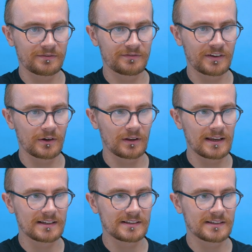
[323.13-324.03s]
feel
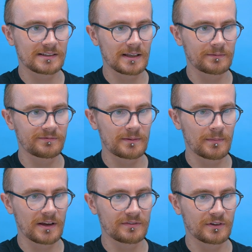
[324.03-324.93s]
like something
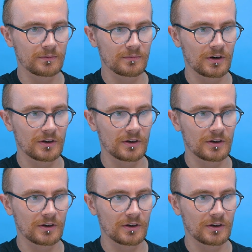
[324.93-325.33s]
might have gone